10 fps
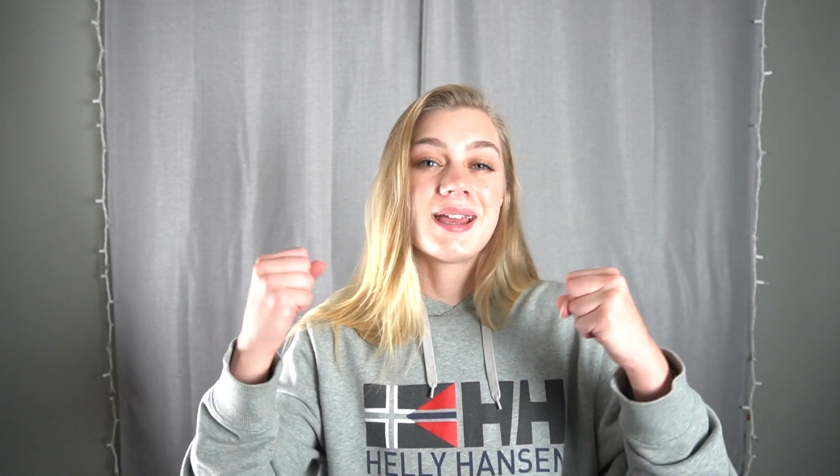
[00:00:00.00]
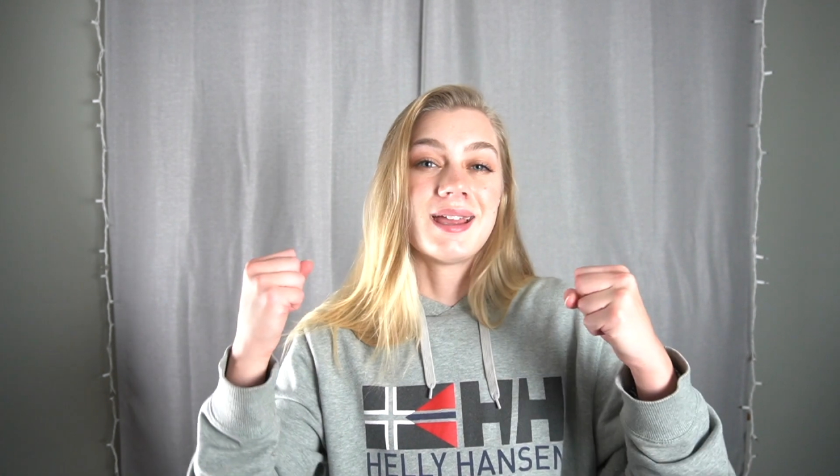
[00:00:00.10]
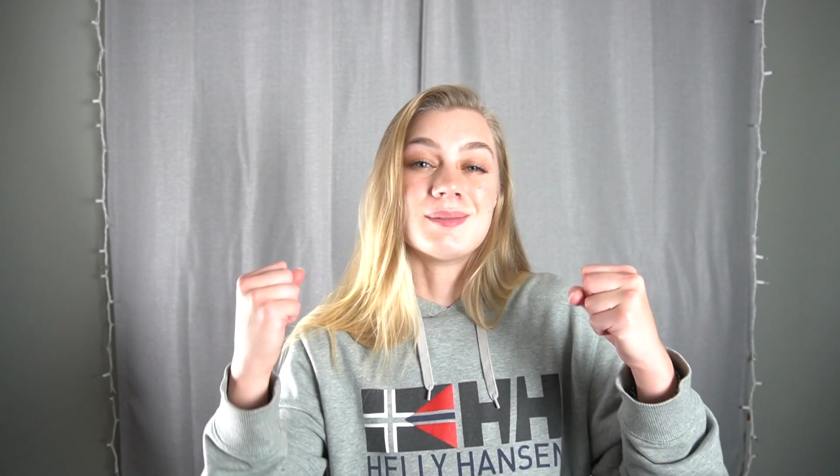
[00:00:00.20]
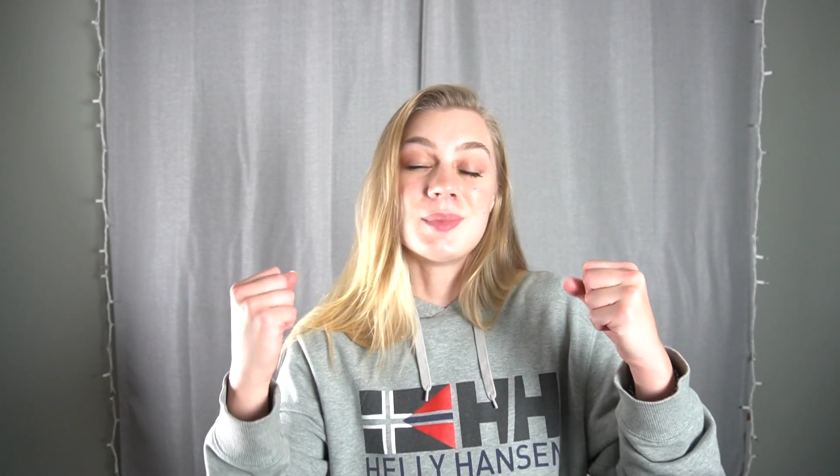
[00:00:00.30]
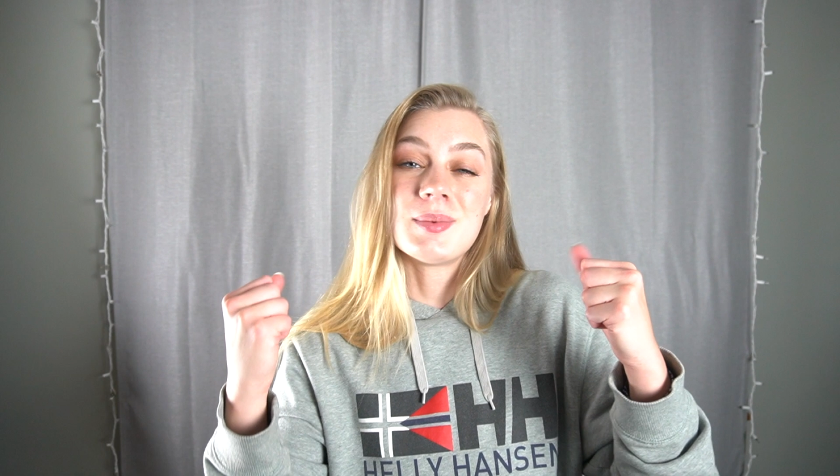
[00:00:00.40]

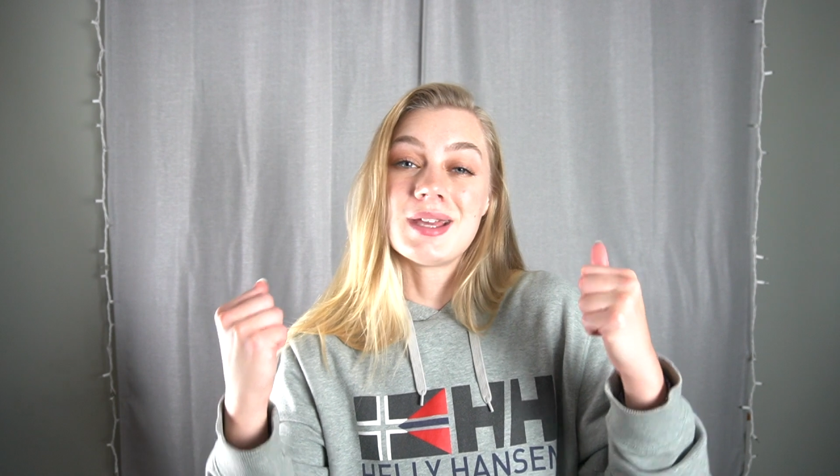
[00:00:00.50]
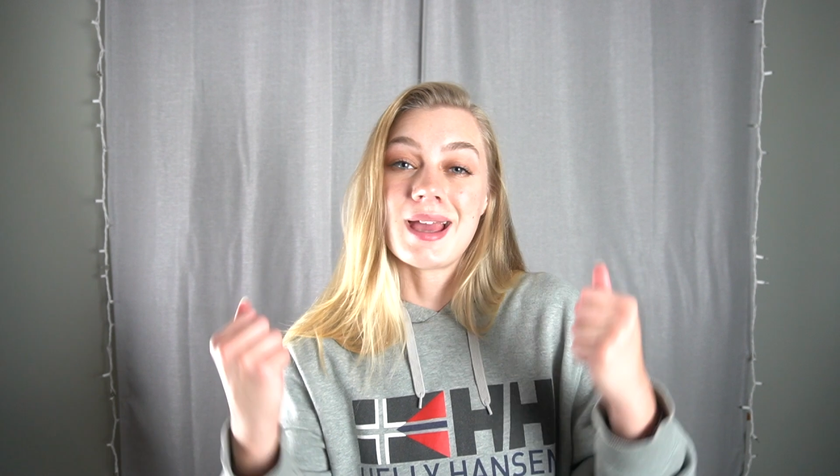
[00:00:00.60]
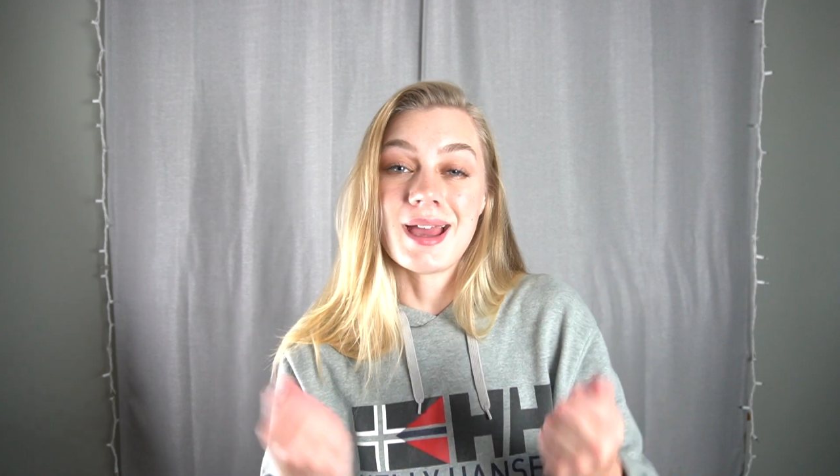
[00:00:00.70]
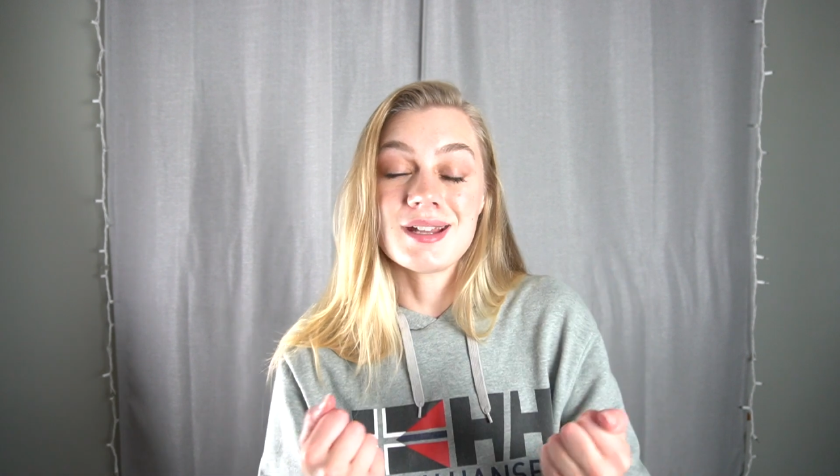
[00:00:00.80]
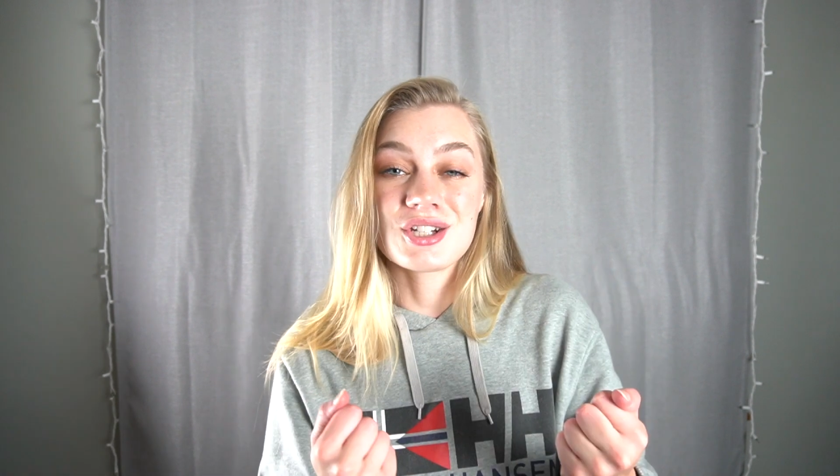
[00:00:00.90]
and maybe
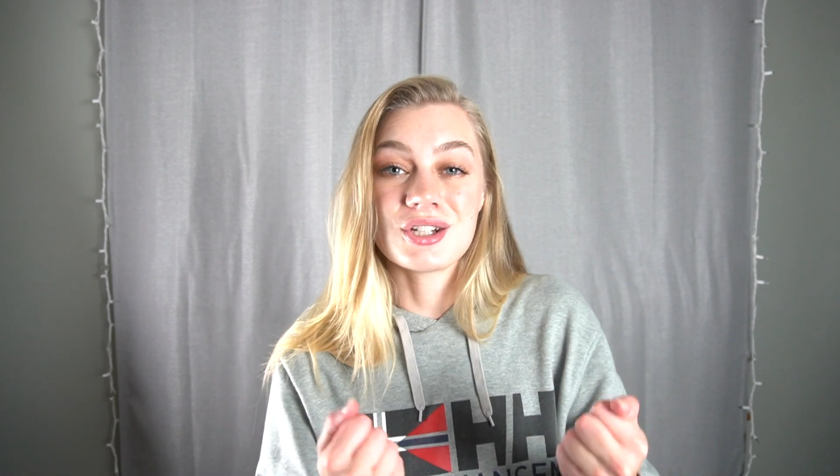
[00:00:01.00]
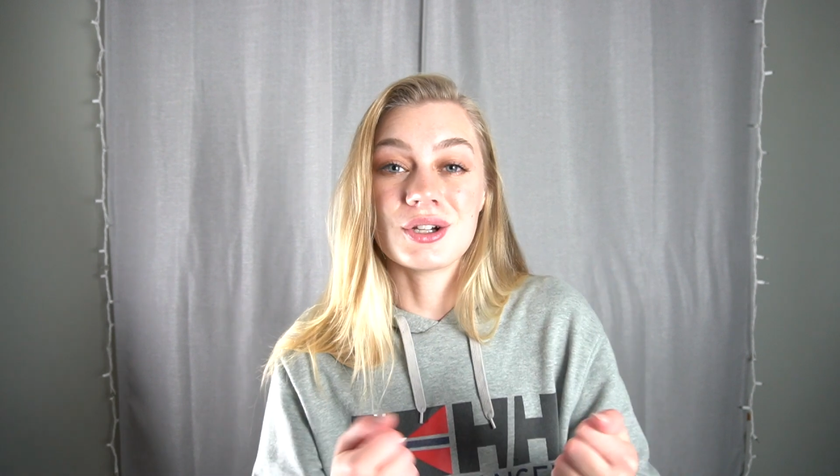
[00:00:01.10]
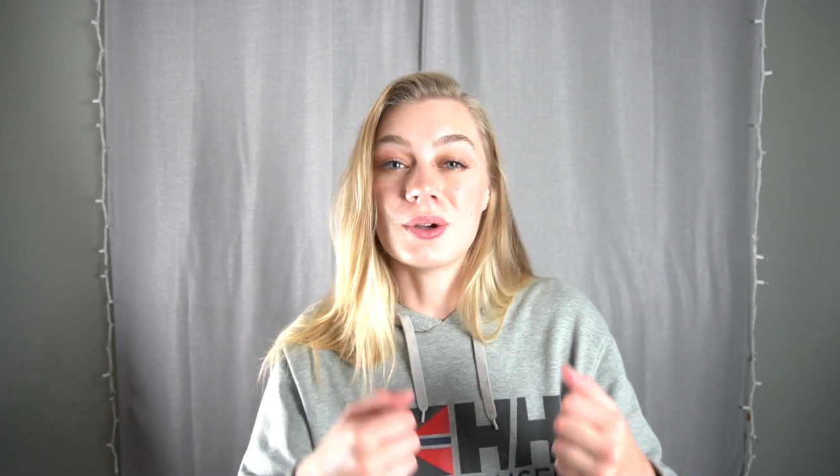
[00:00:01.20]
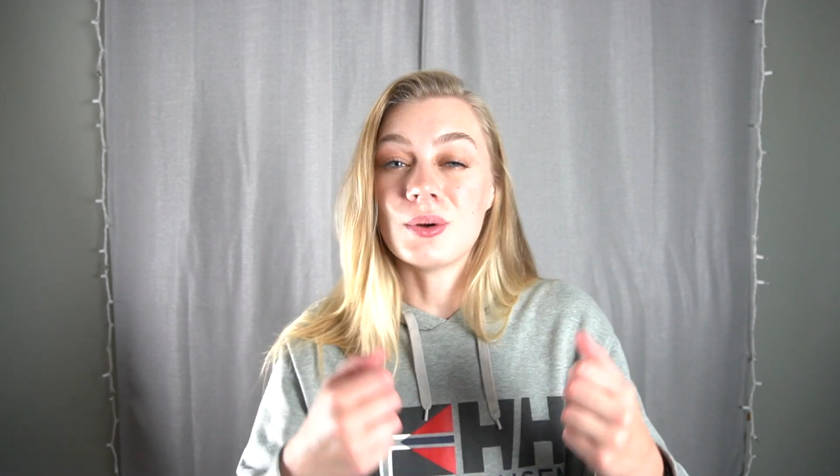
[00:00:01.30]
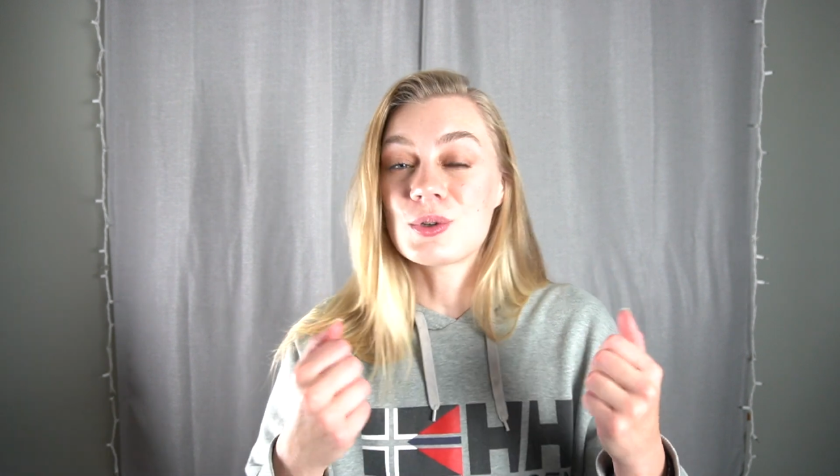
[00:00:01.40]

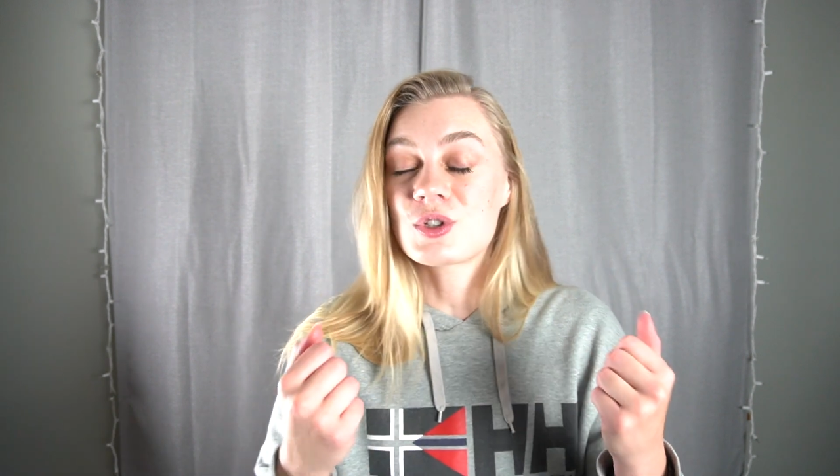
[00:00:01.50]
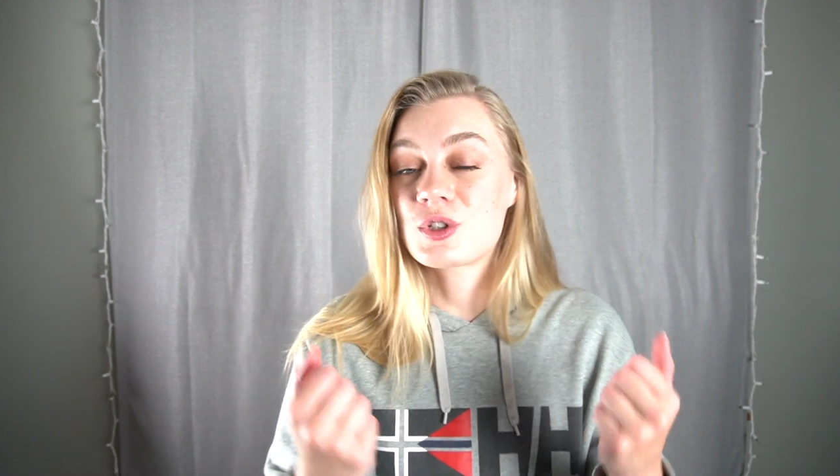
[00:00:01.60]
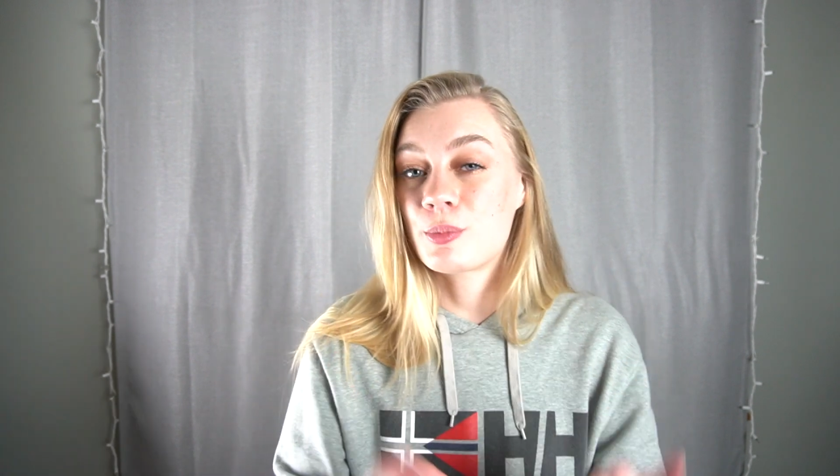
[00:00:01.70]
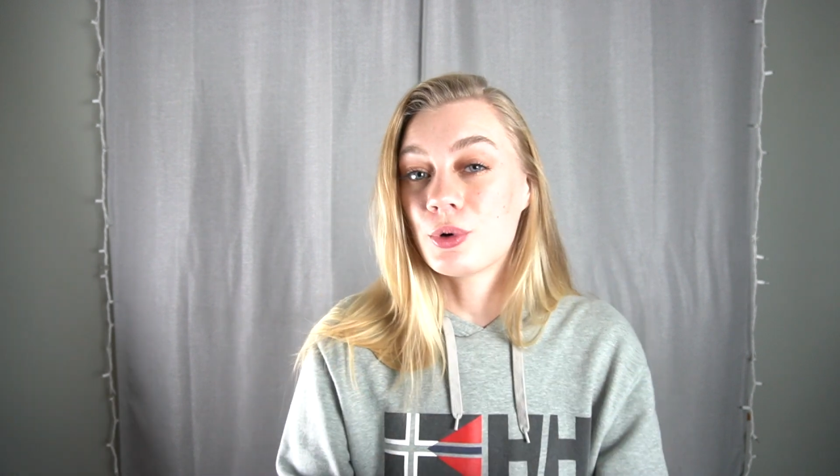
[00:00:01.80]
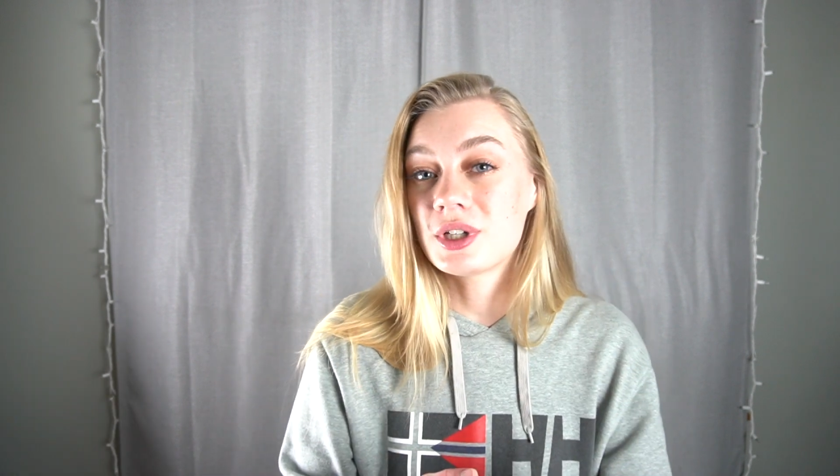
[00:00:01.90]
edgier or
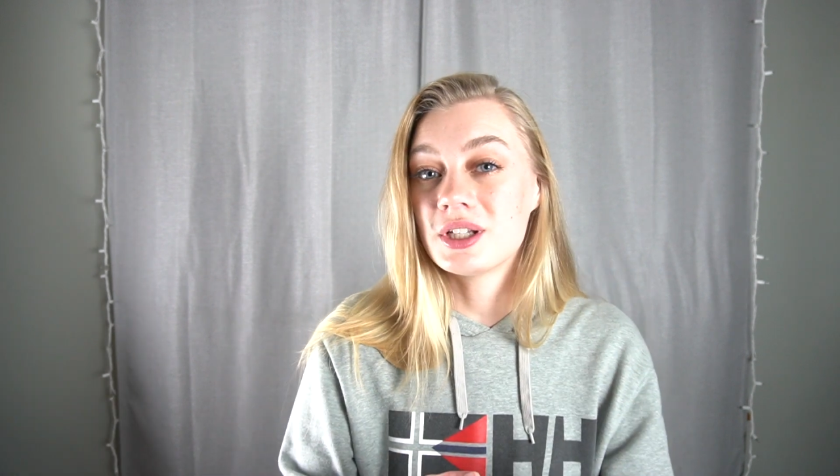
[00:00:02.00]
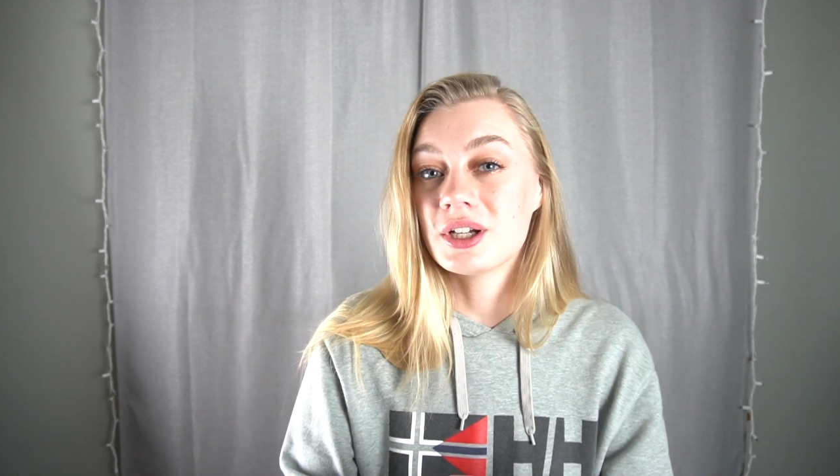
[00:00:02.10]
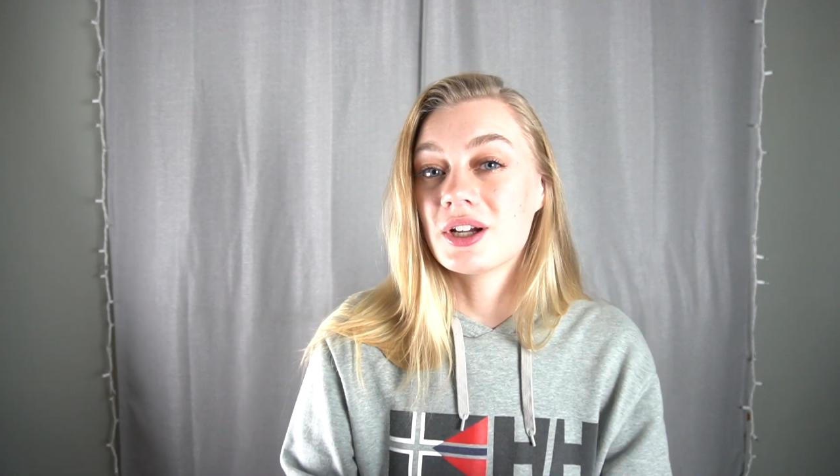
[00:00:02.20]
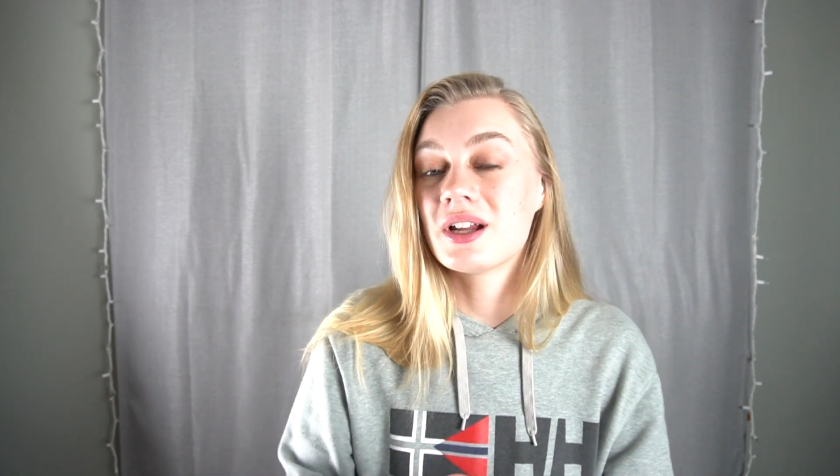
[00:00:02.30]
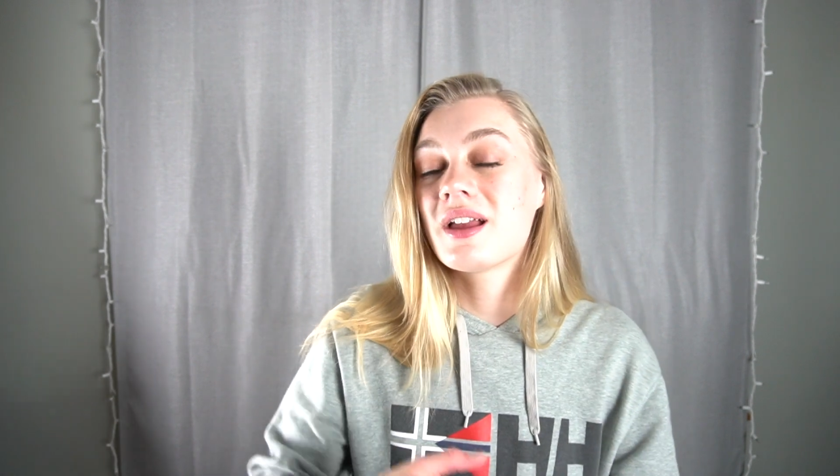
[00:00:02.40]

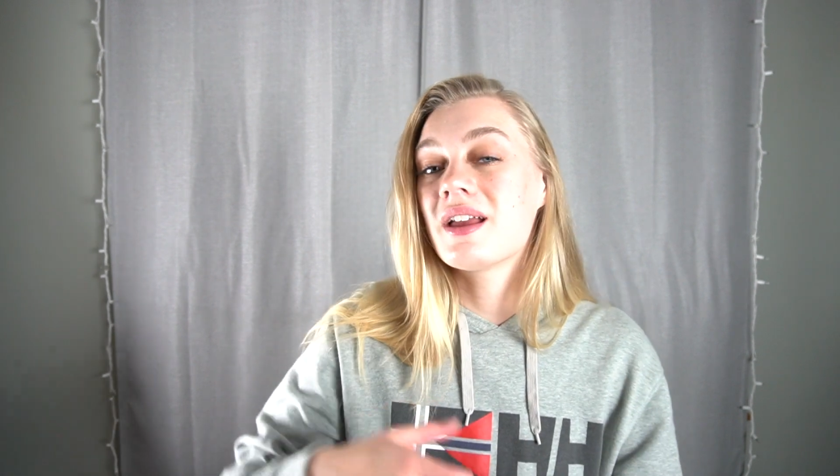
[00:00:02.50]
sportier,